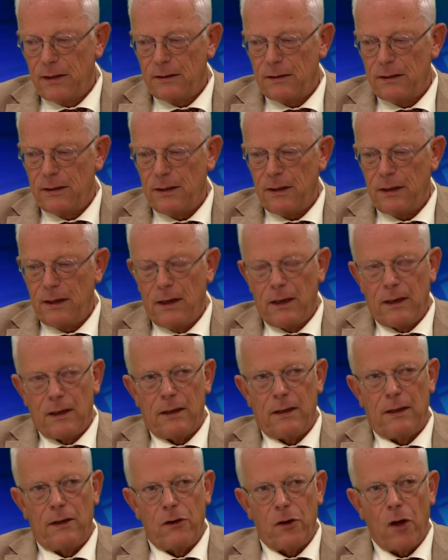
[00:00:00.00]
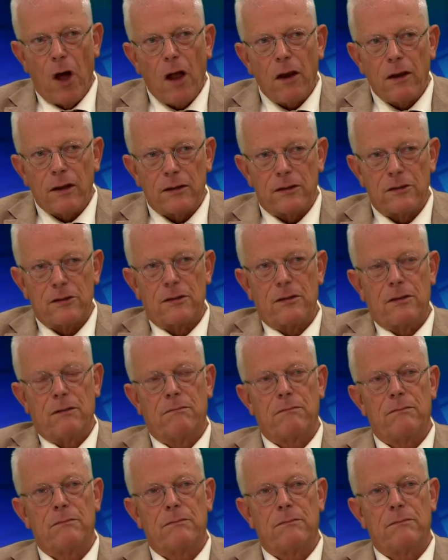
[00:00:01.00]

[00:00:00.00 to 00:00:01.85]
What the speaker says: the knowledge